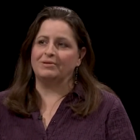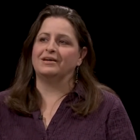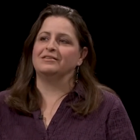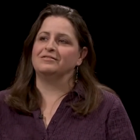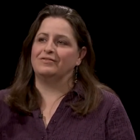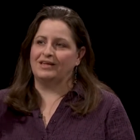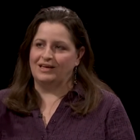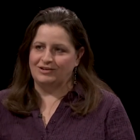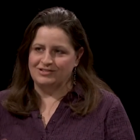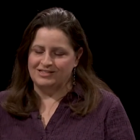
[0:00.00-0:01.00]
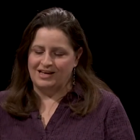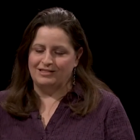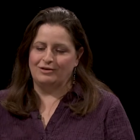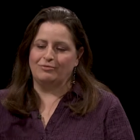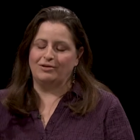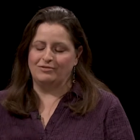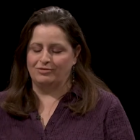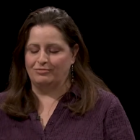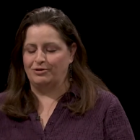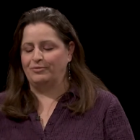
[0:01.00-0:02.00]
because of the interstate that runs
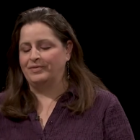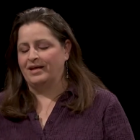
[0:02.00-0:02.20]
through.